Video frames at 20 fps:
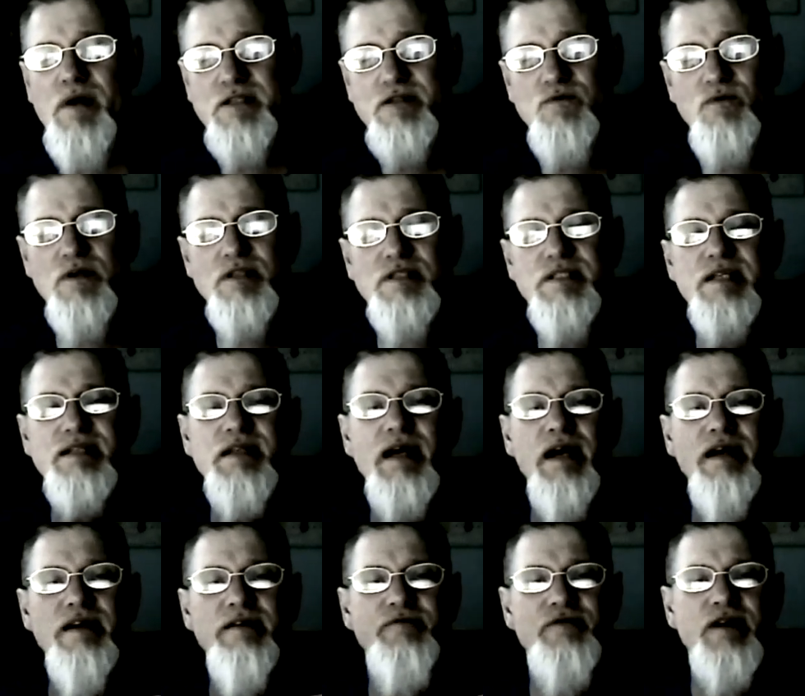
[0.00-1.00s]
I just want to say
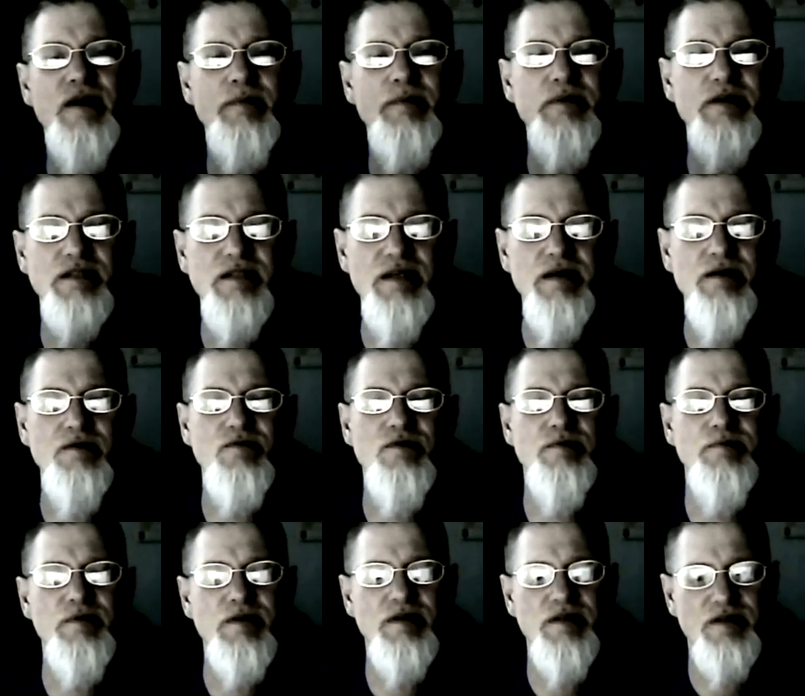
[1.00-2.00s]
thank you for coming and sitting
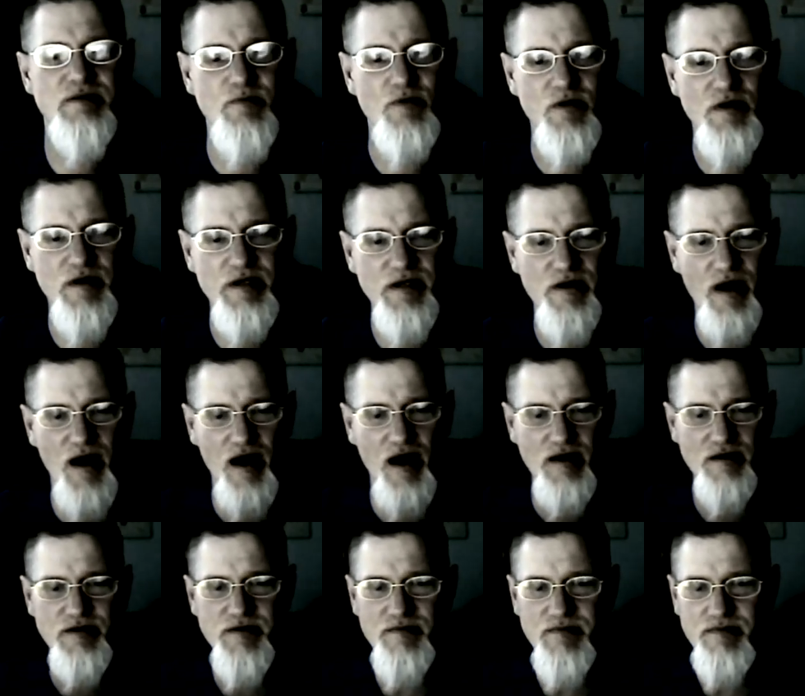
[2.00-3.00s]
with me this morning. You're
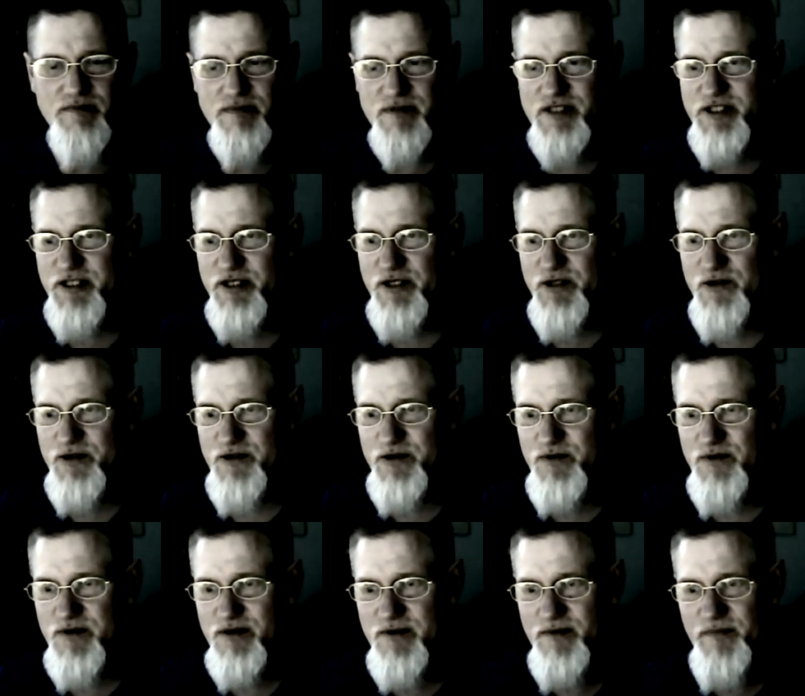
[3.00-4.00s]
awesome, as
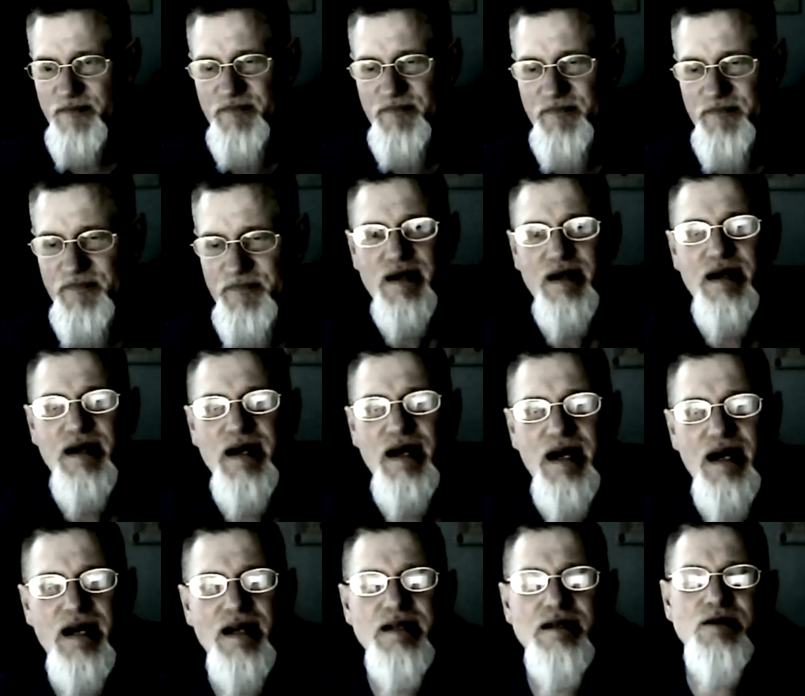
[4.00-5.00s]
usual.
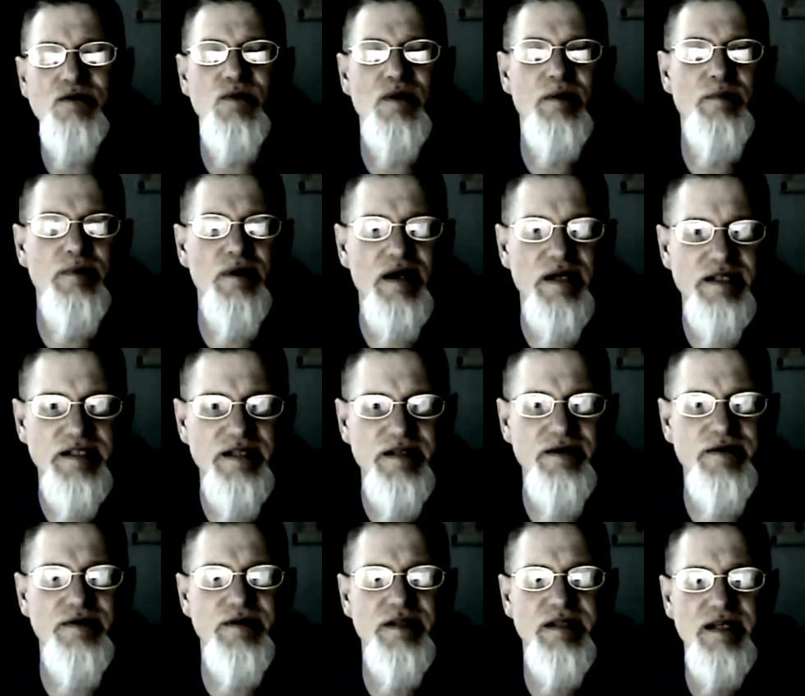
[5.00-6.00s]
And I just want to bless
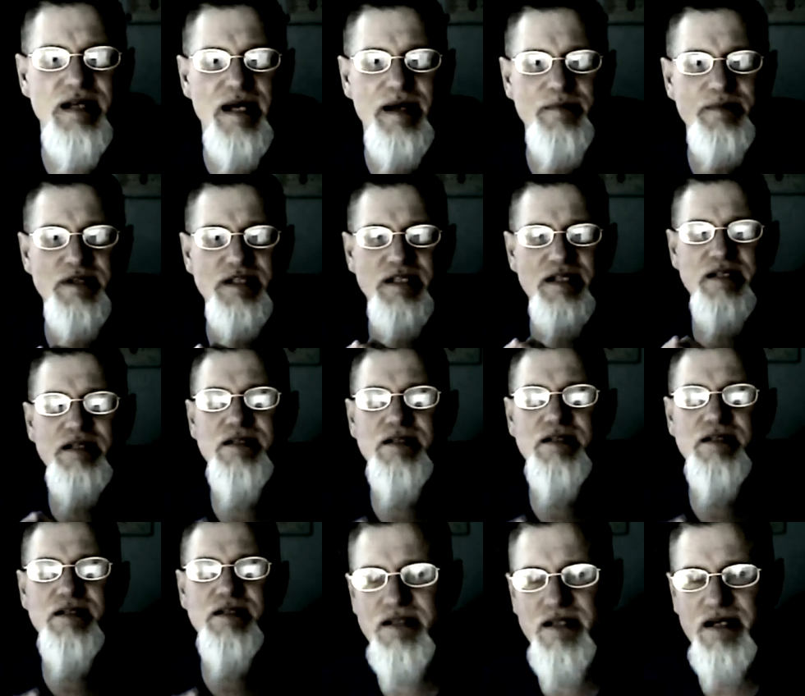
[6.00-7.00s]
you in the name of
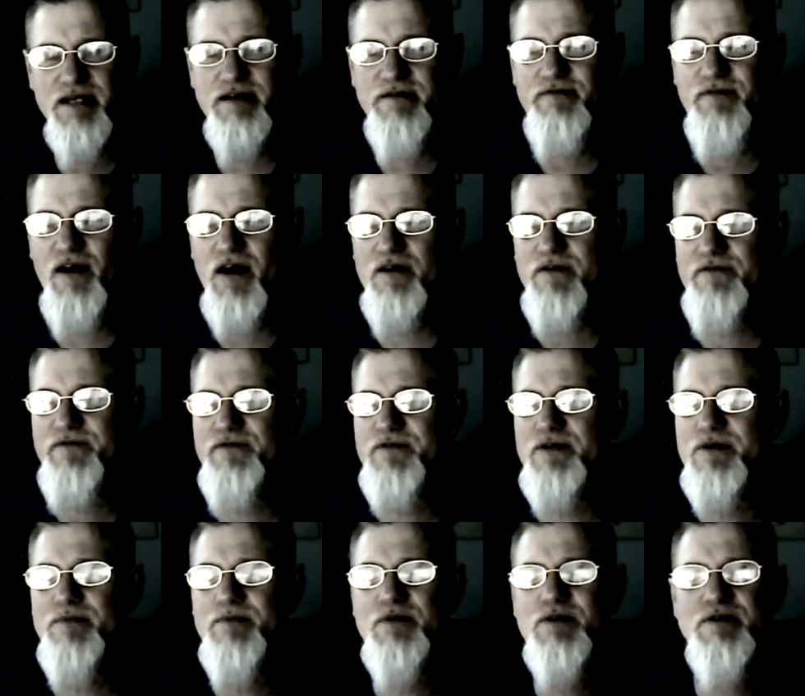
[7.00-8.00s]
Jesus. So thank you, Father,
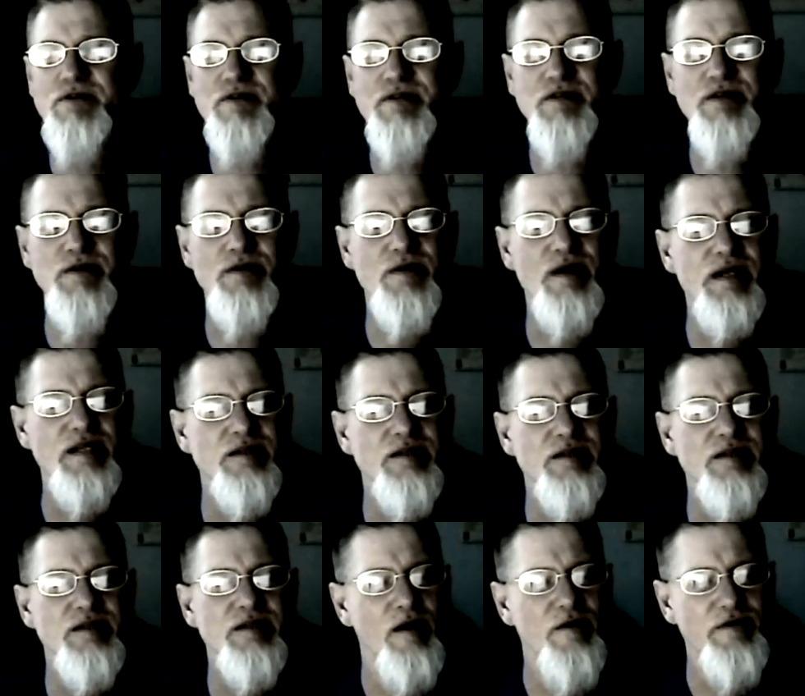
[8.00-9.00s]
for your mercy and your grace
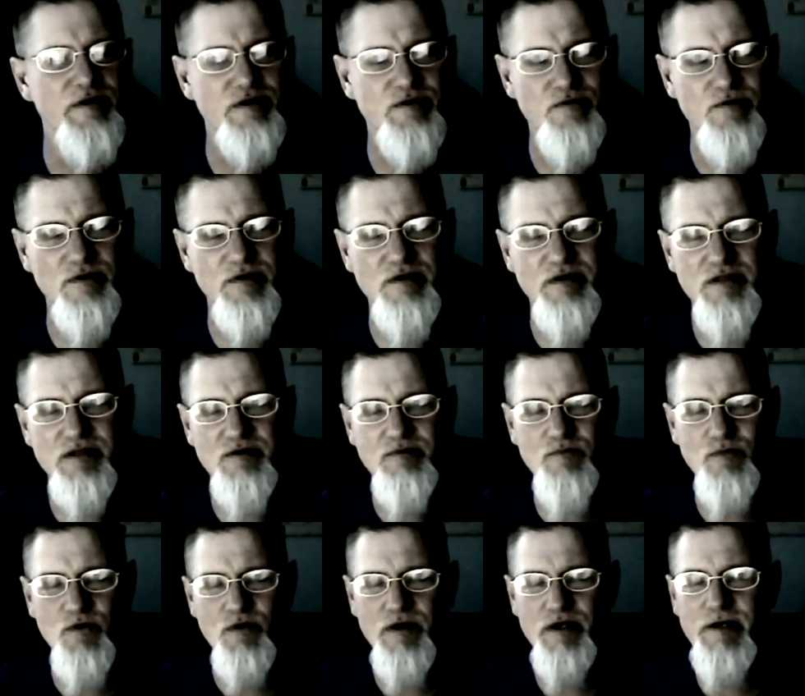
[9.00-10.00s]
upon this word this
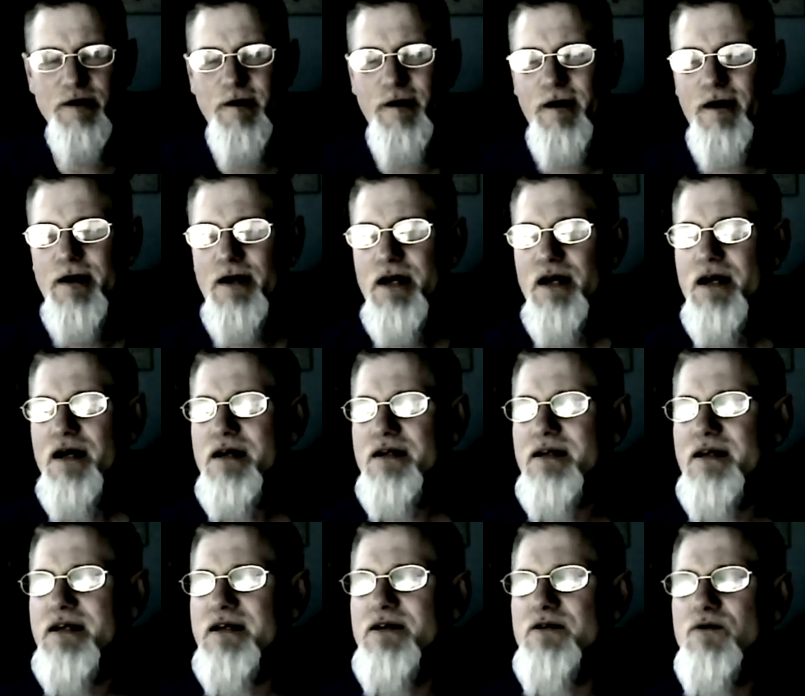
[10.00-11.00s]
morning.
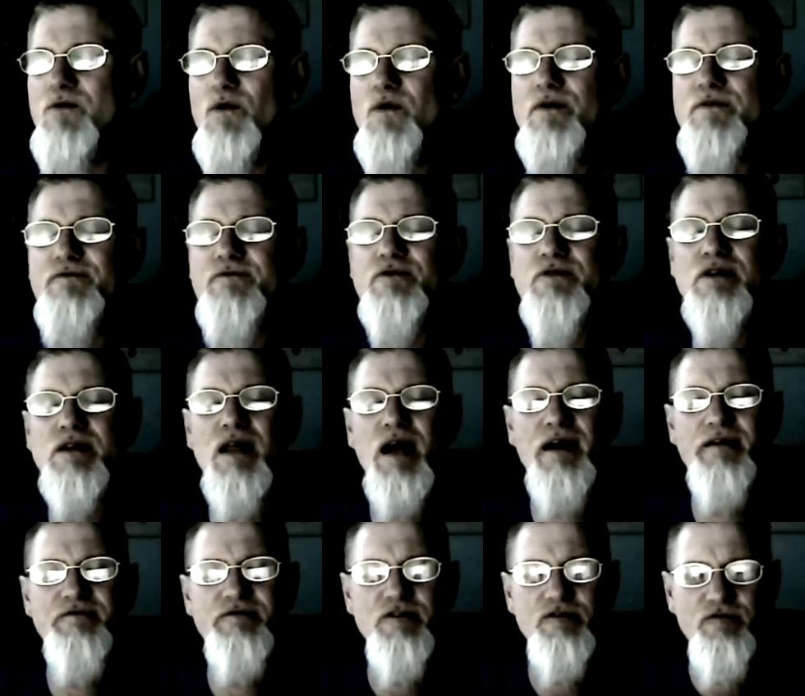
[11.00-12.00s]
I thank you, Lord, for the
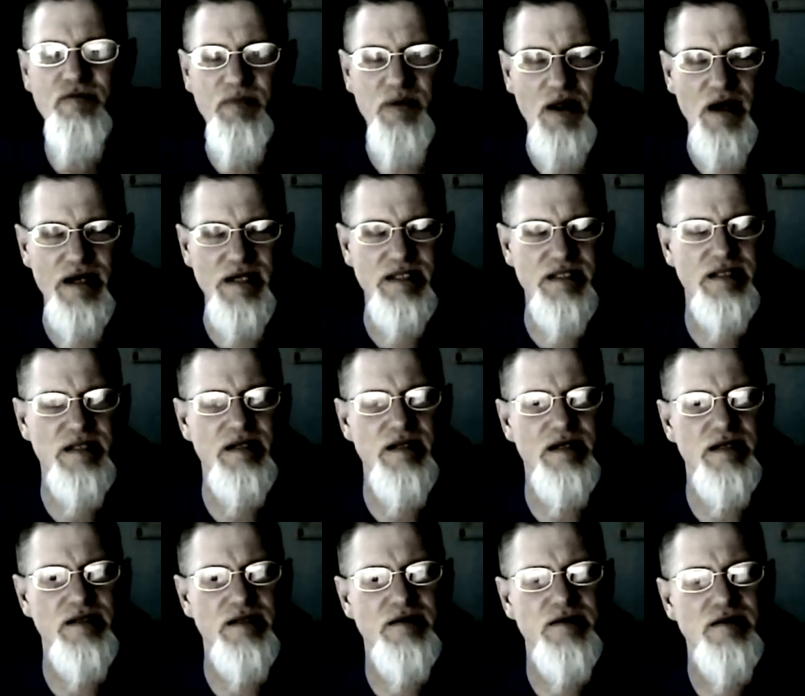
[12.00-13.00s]
life you've placed
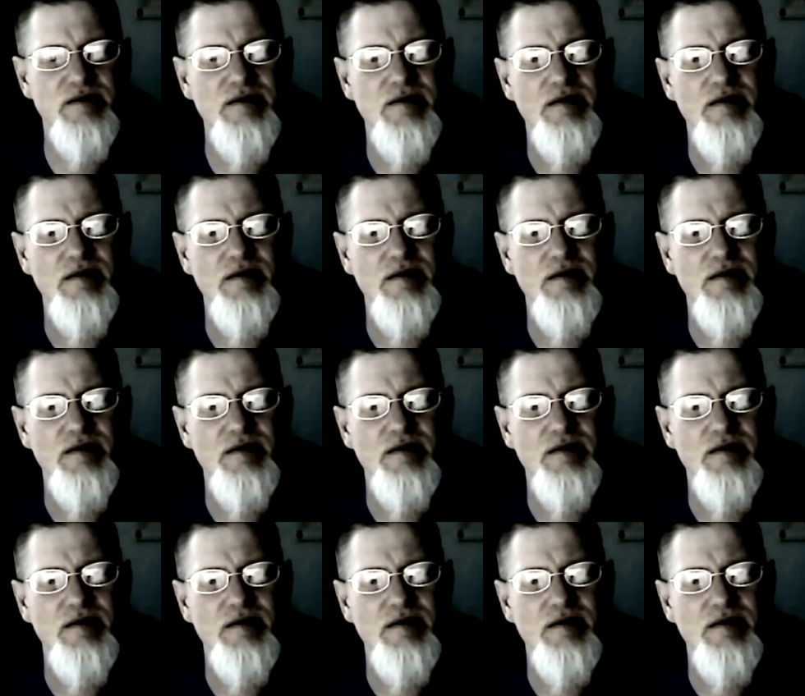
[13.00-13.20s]
in us.